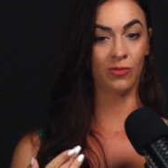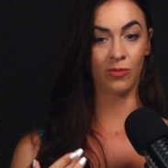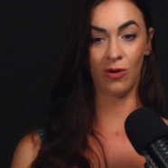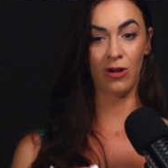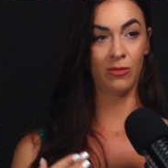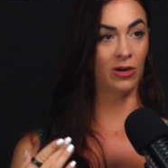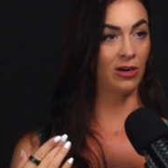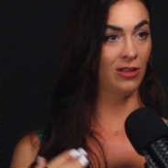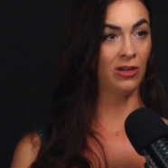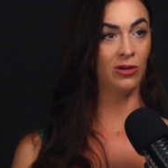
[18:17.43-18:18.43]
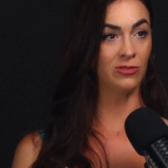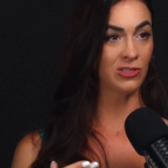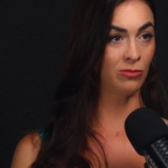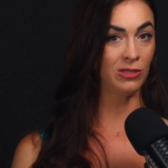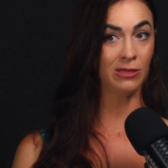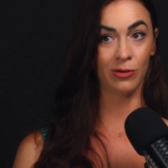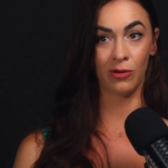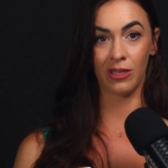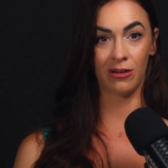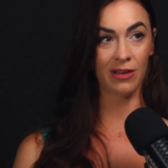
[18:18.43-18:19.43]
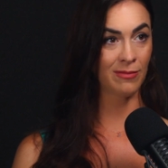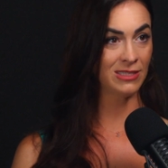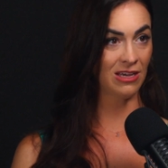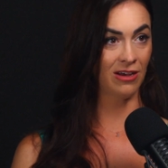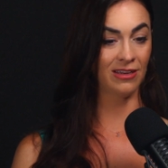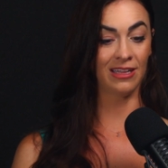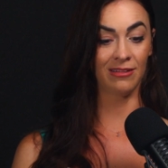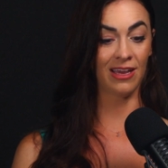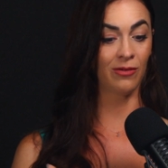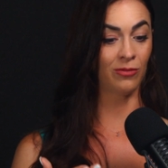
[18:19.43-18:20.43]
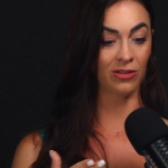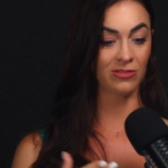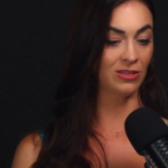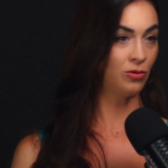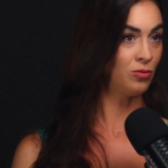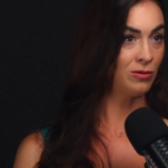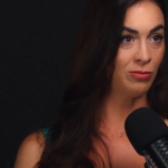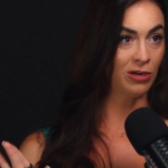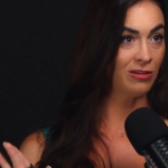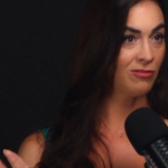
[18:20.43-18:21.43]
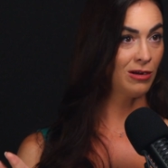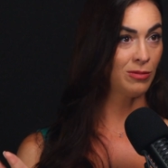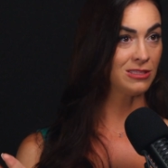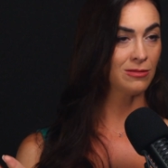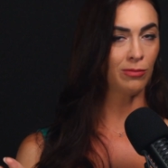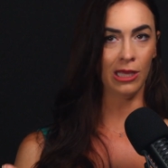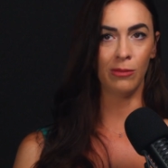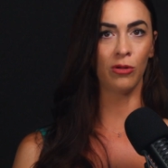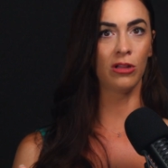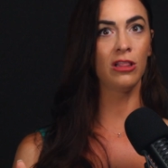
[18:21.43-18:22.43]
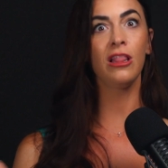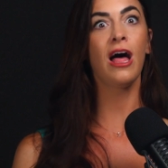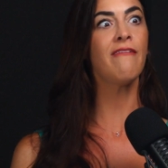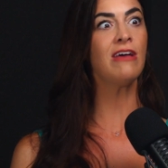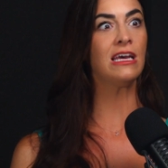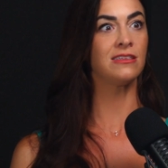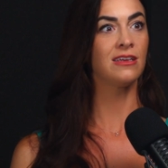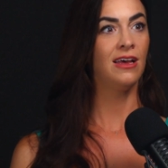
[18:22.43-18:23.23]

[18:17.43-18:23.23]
Walmart, Lowe's, Home Depot, get on Amazon and get one of those little wood burning fire pits. People love it.